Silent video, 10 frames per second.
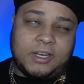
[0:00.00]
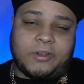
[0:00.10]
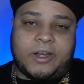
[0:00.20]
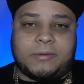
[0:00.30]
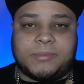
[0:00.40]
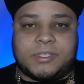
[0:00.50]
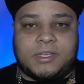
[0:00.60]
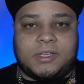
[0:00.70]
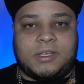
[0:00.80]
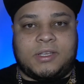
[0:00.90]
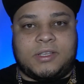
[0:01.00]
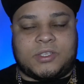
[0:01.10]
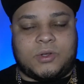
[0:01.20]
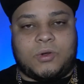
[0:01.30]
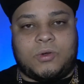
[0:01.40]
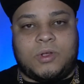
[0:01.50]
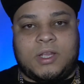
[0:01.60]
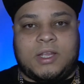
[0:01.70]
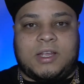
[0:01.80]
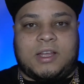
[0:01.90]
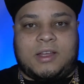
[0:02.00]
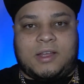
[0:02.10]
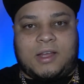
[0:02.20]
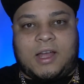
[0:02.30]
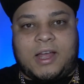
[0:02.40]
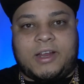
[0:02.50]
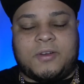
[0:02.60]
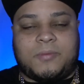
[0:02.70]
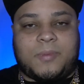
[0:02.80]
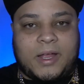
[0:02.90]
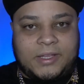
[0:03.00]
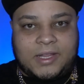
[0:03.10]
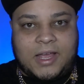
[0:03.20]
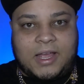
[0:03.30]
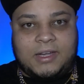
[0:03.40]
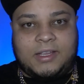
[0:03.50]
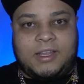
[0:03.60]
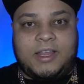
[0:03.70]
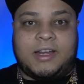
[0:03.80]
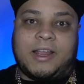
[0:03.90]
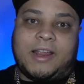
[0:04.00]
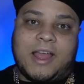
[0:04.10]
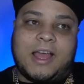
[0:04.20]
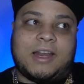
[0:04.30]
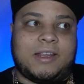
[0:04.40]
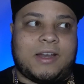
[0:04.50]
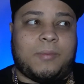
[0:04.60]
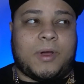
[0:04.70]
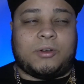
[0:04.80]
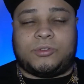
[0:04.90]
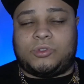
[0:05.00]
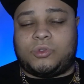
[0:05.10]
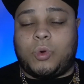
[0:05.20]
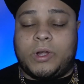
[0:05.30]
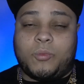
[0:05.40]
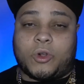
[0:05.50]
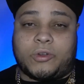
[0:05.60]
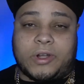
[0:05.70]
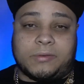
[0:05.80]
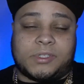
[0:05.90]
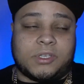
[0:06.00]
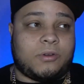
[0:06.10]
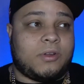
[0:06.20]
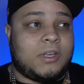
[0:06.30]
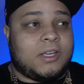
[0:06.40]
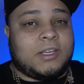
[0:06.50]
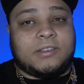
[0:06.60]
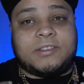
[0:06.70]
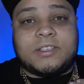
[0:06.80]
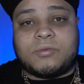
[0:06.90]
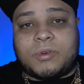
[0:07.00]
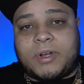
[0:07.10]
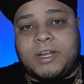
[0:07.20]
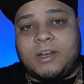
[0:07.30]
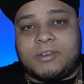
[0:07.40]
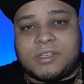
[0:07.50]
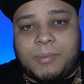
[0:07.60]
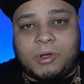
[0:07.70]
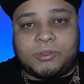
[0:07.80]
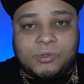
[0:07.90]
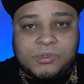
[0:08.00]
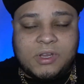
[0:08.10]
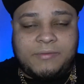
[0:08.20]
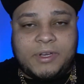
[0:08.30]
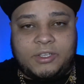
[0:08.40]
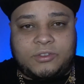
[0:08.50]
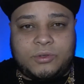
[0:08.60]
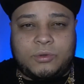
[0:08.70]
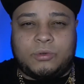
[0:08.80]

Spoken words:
grams. So I combined that and I added about 20 more grams. So this one right now is about 272,